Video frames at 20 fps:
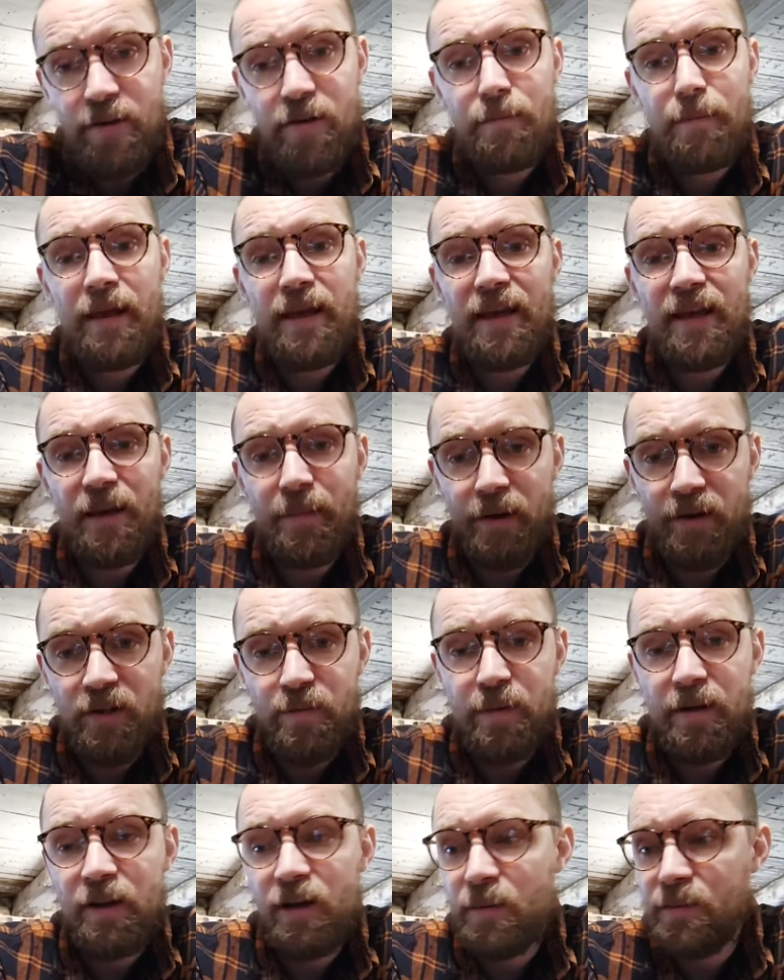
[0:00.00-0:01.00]
and making a bunch of
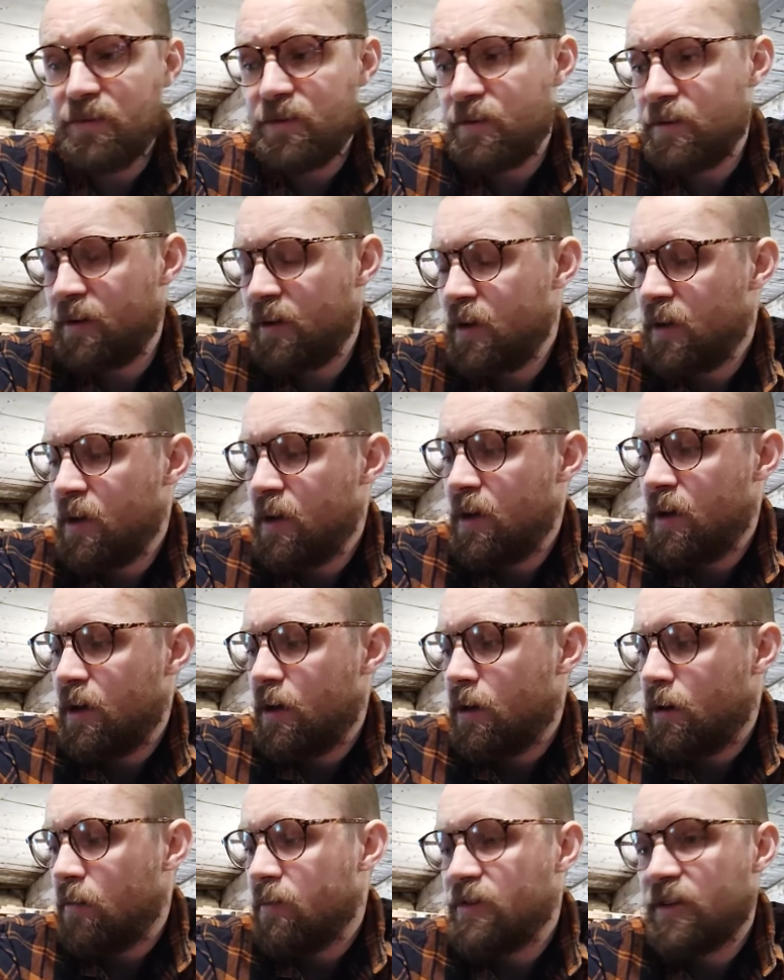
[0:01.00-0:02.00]
pickups, and
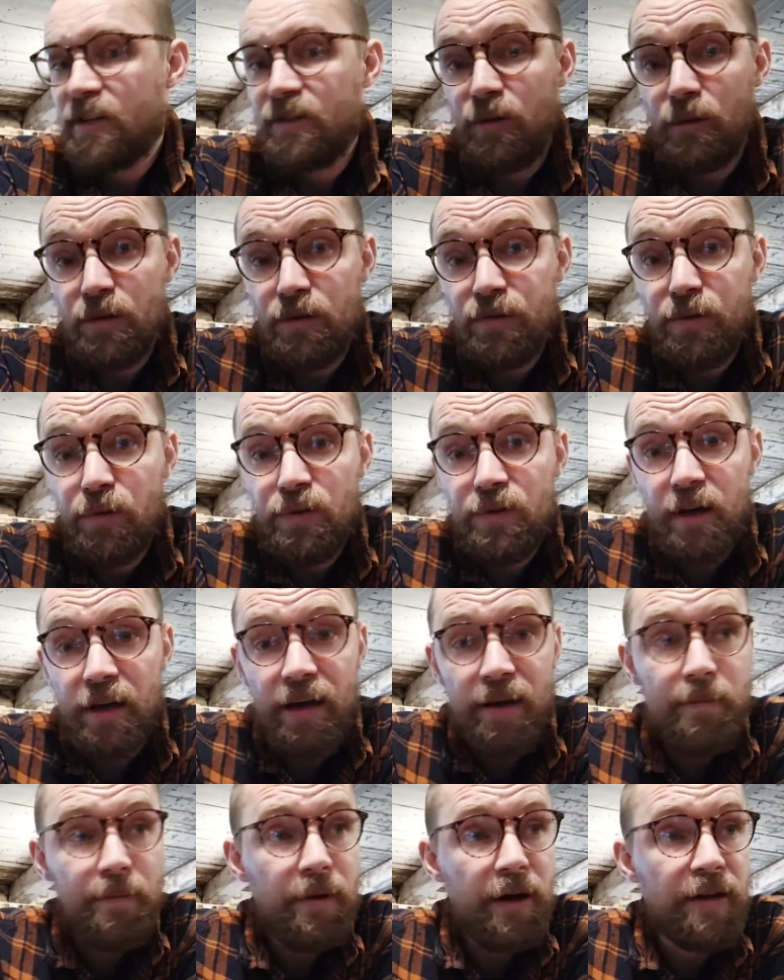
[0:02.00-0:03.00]
obviously I do this full
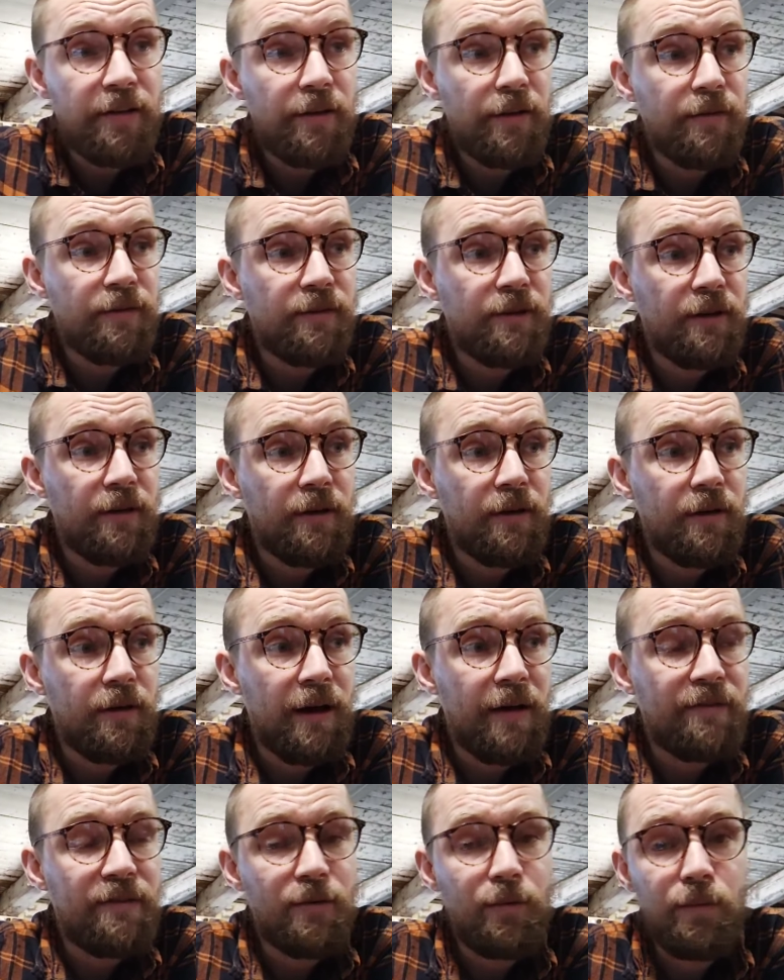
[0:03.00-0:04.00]
time. I don't
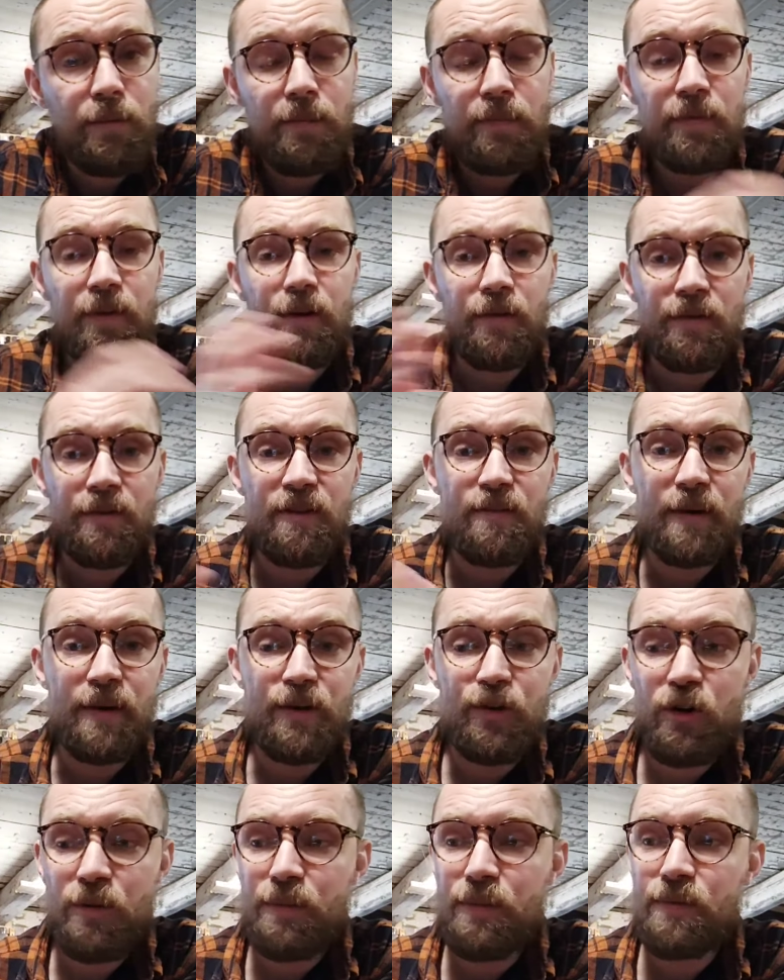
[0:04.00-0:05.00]
have to, you know, this is my
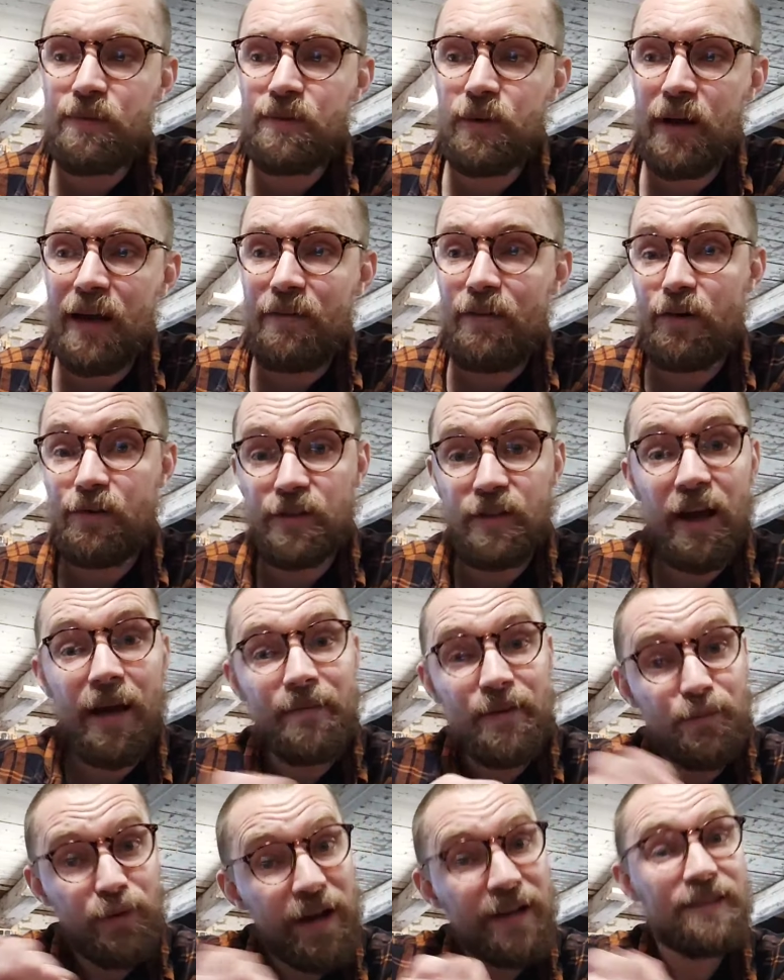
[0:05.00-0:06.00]
job. So I have a lot of time
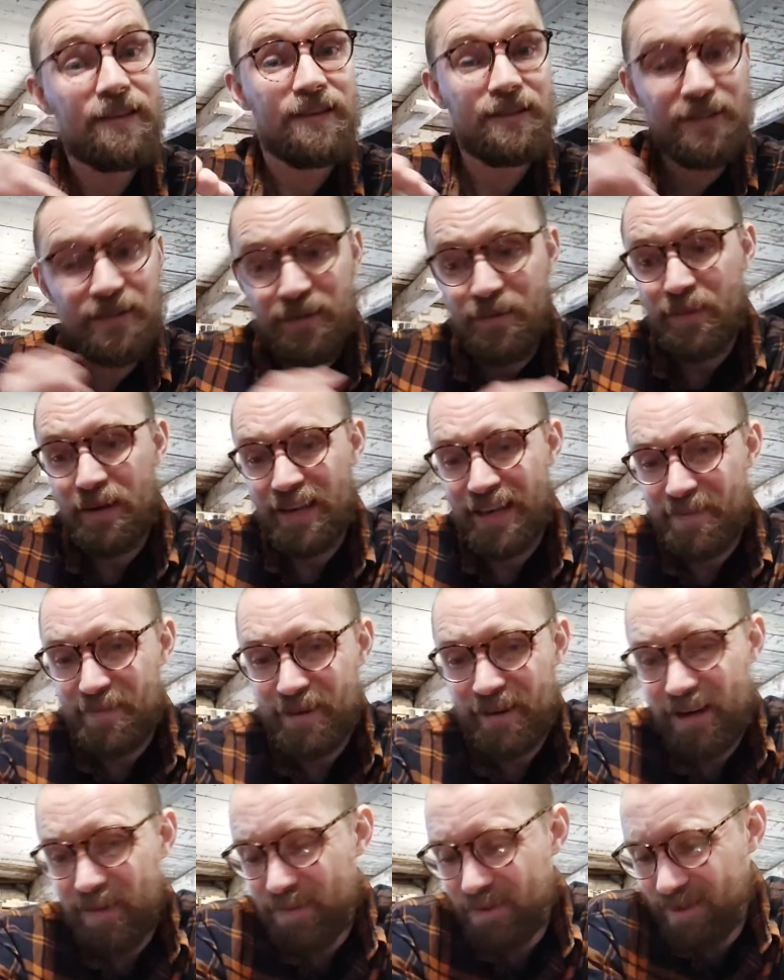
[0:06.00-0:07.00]
to practice making
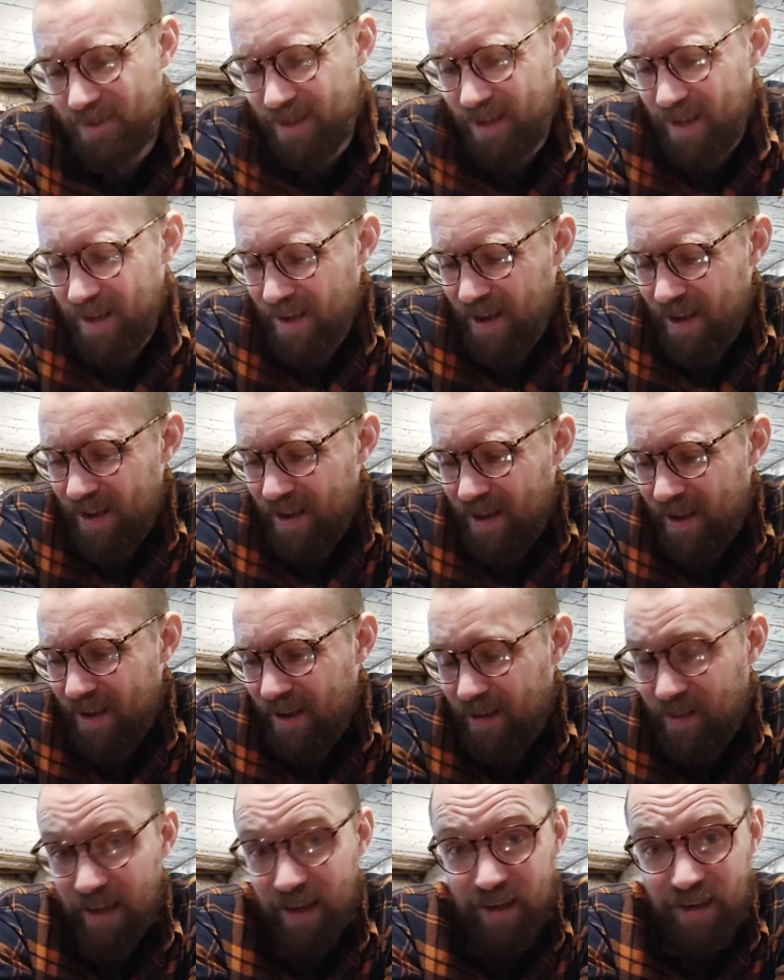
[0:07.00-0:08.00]
pickups,
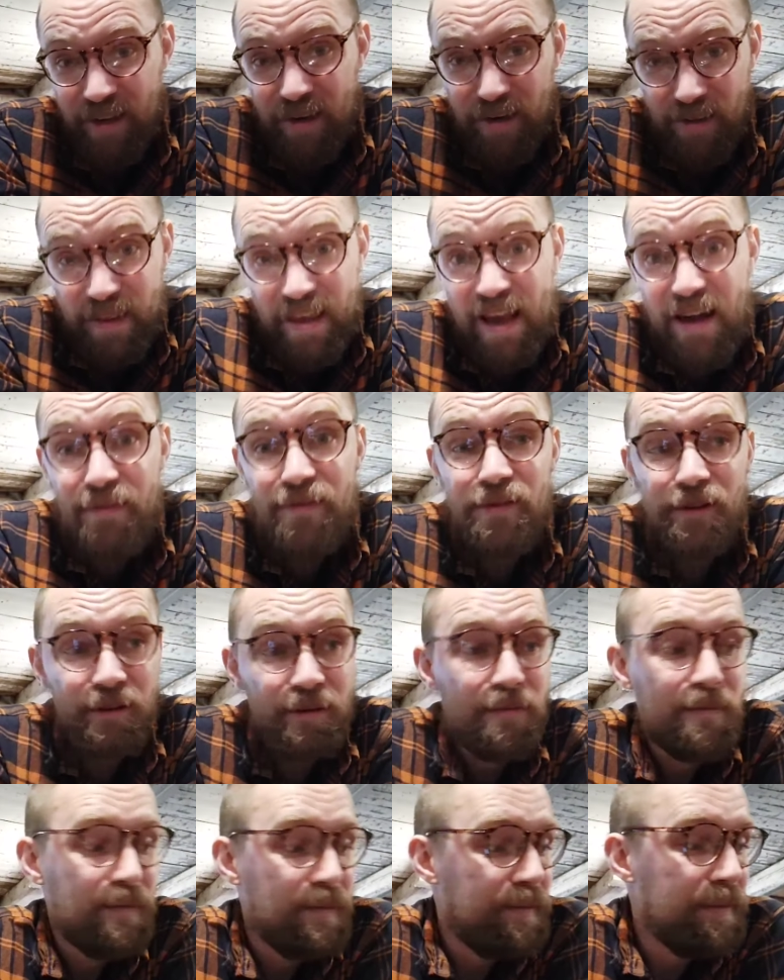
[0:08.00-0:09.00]
because I, you know, and they kind
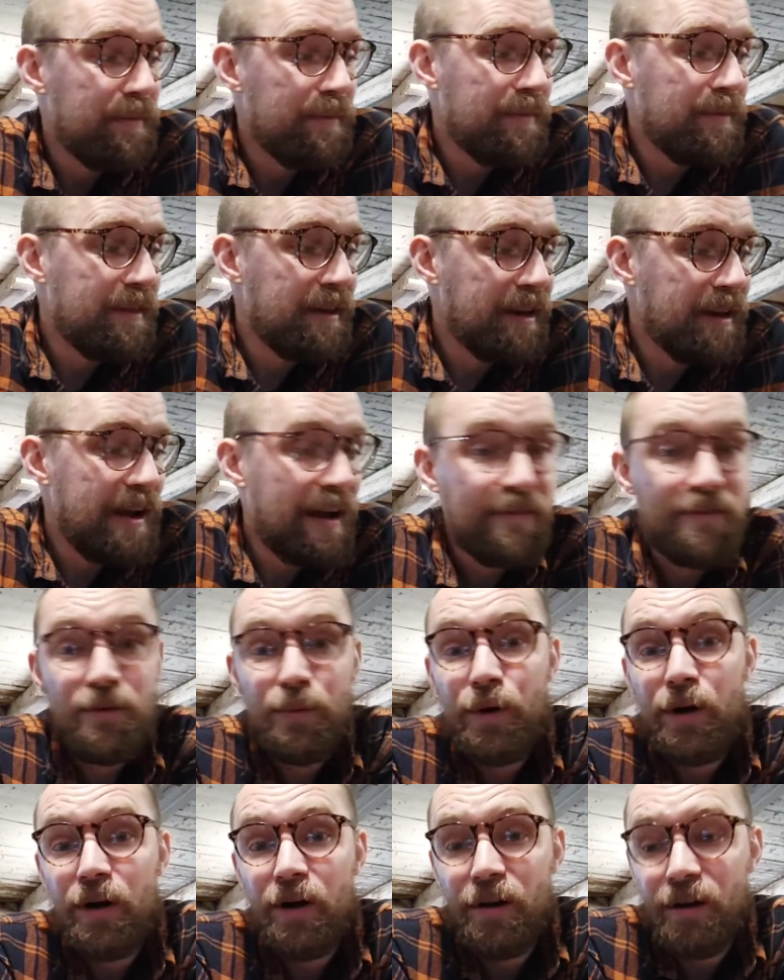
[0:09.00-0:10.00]
of have to
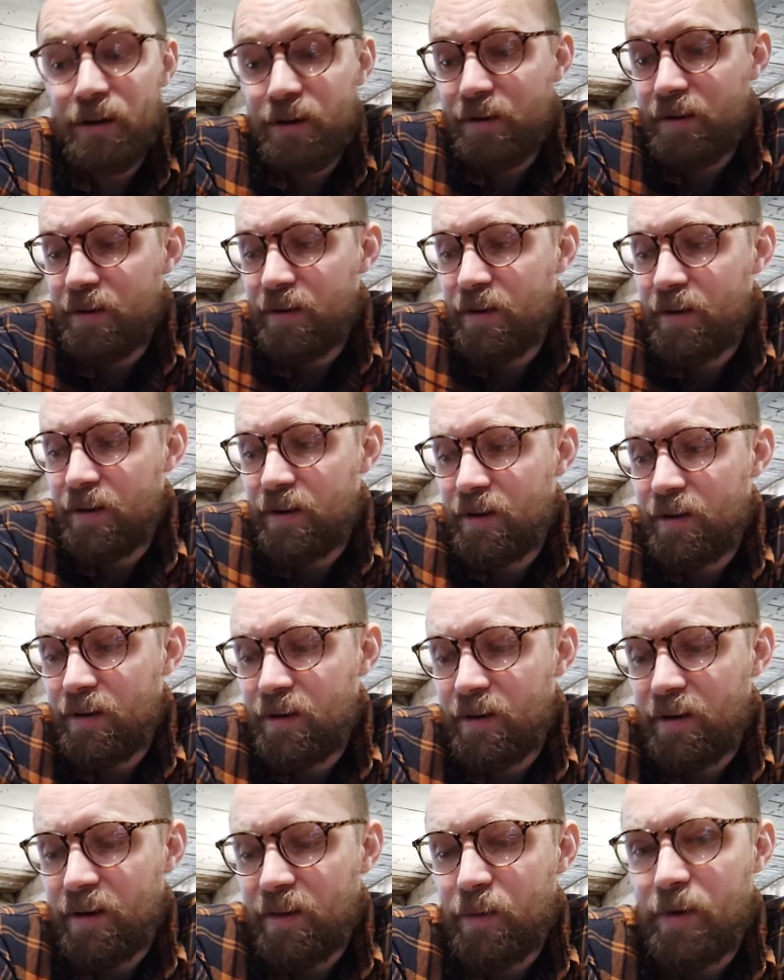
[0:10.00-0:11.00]
work.
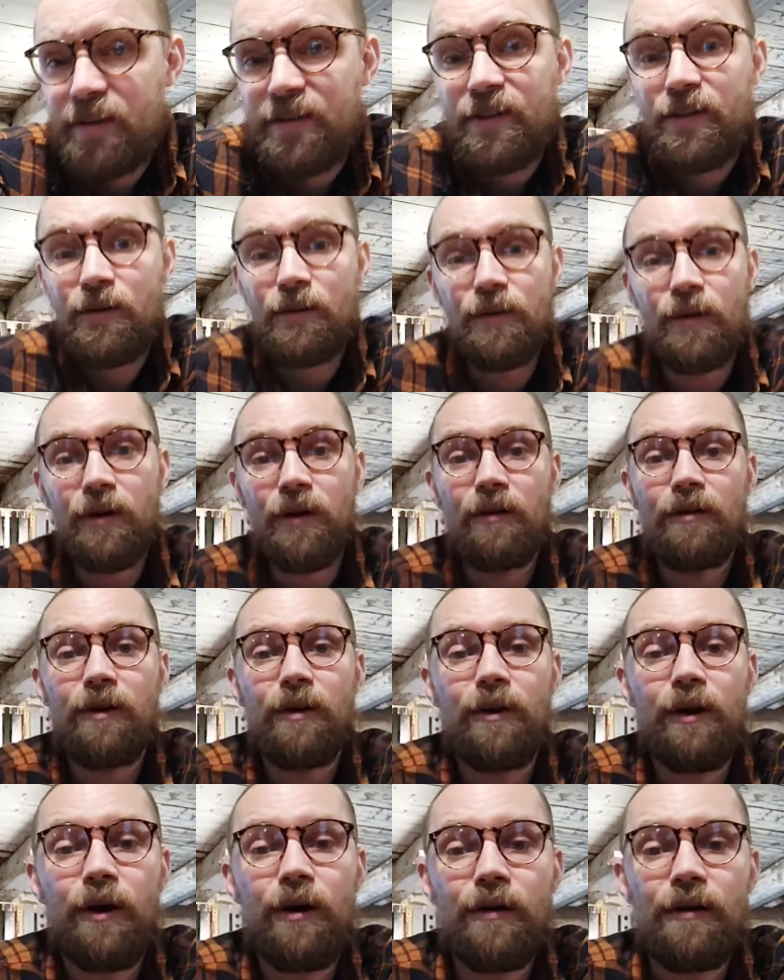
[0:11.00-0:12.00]
Otherwise, I don't
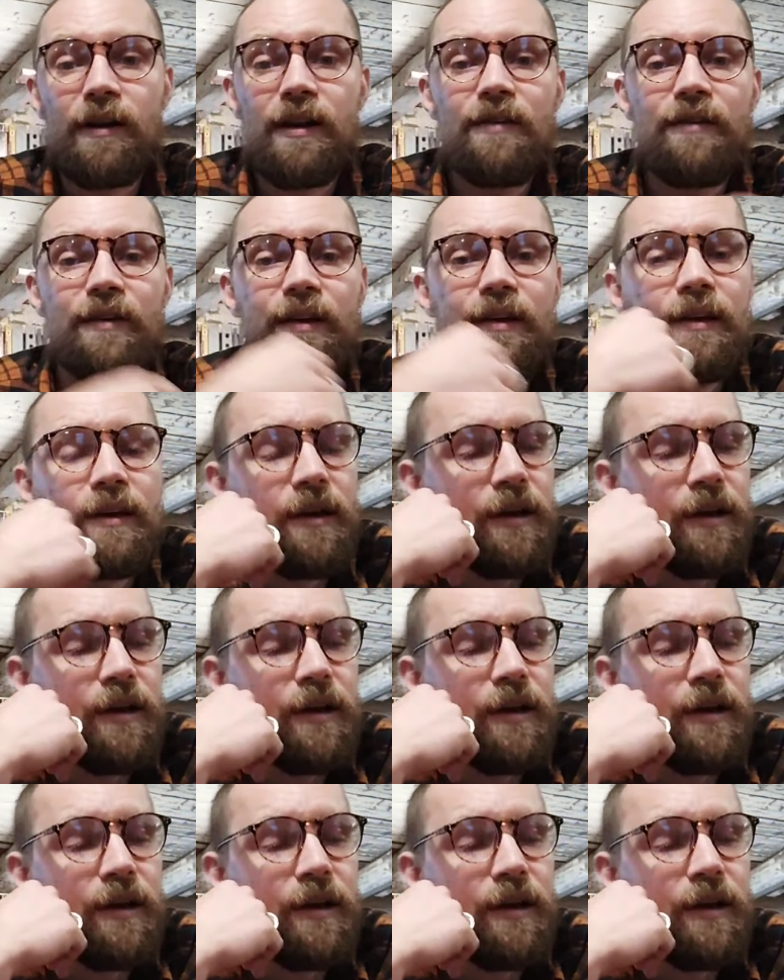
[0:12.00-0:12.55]
earn a living.